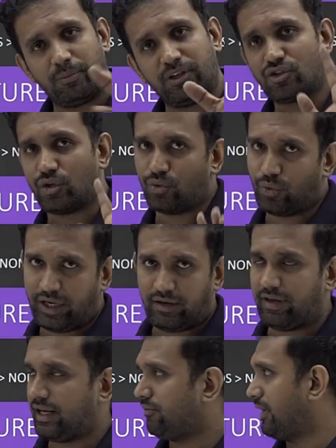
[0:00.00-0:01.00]
means you know it
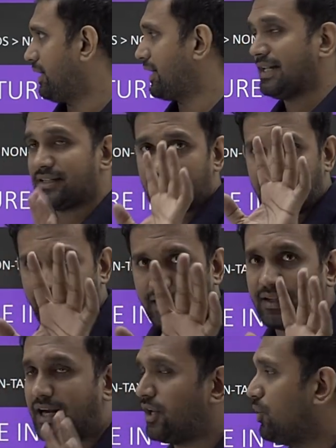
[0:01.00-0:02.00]
very well.
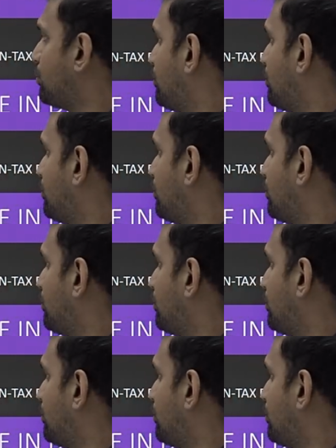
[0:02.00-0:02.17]
Considering that you